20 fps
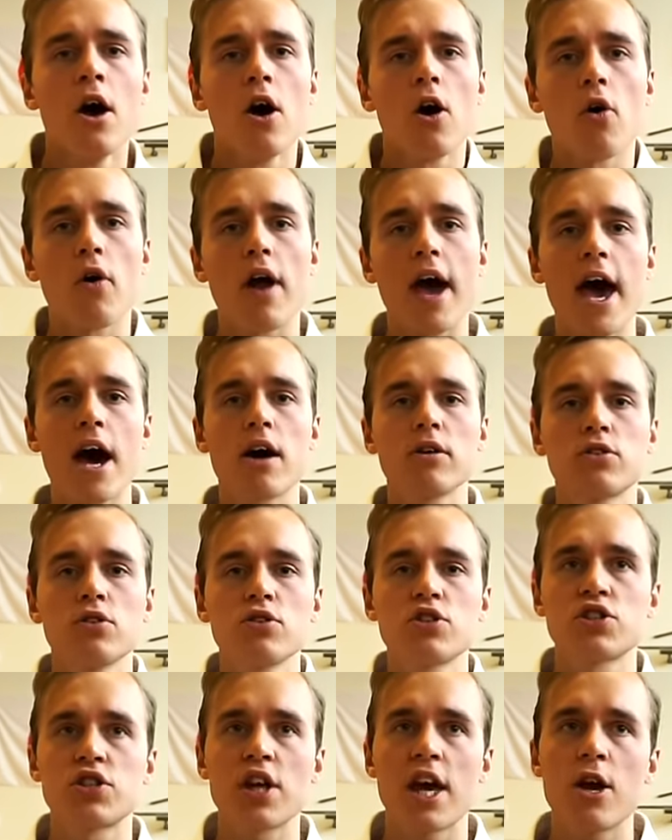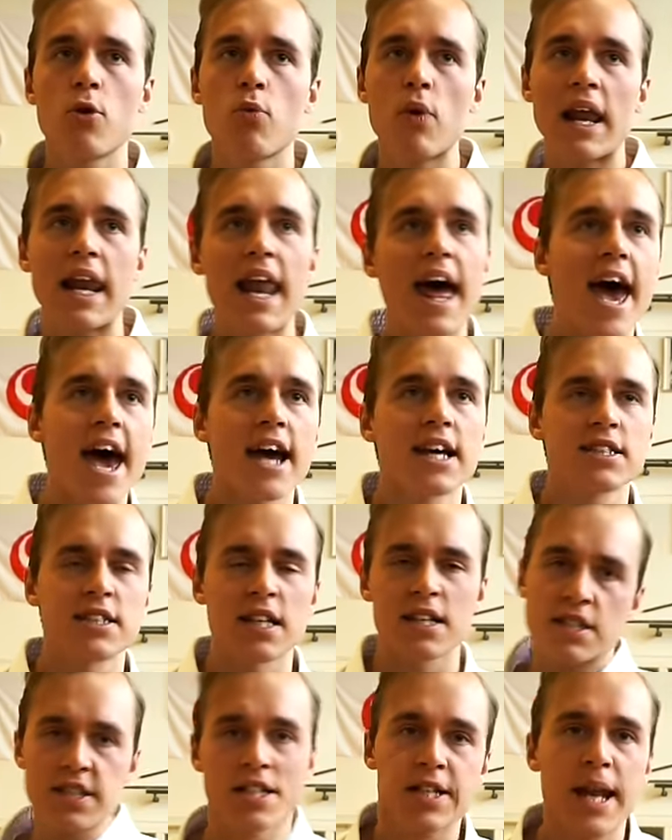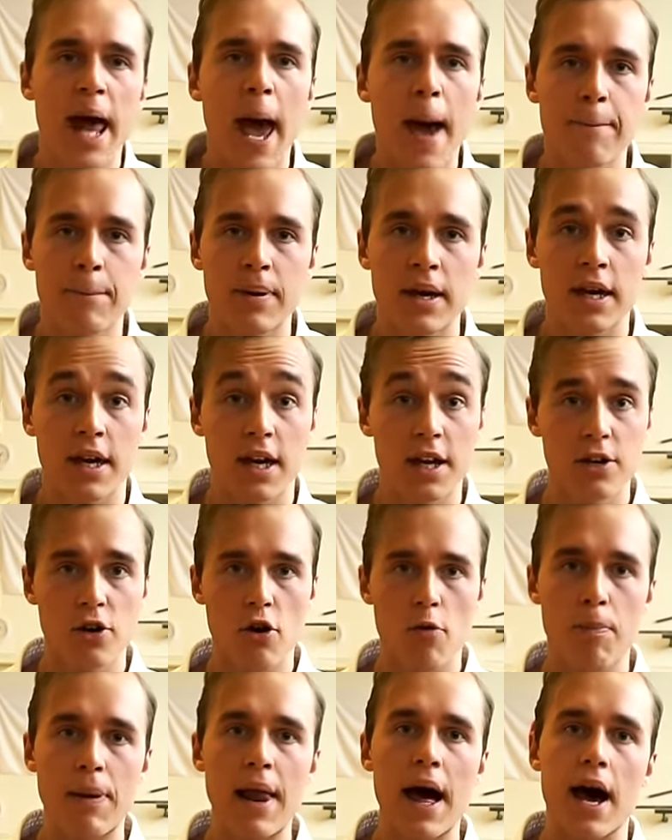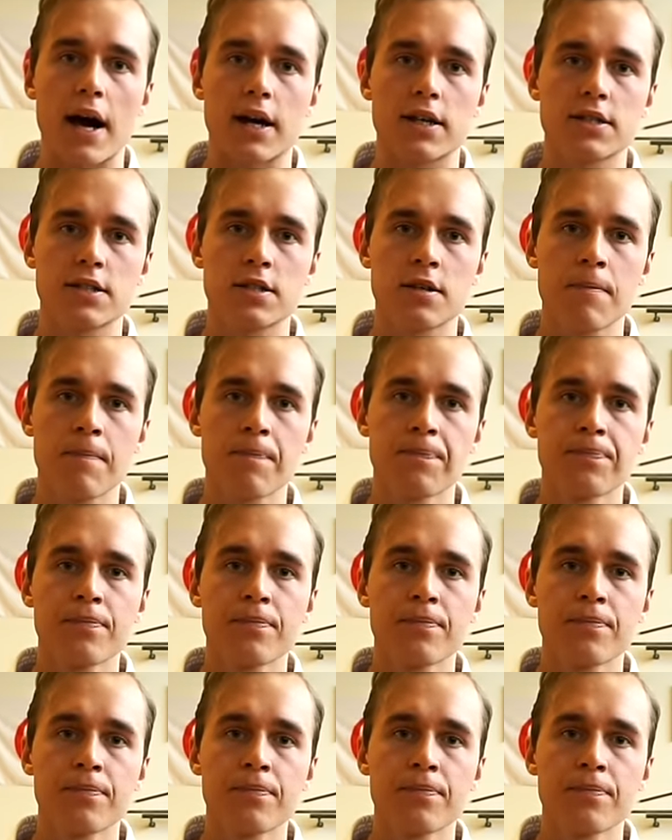or how to stay relaxed and snappy in your blocks.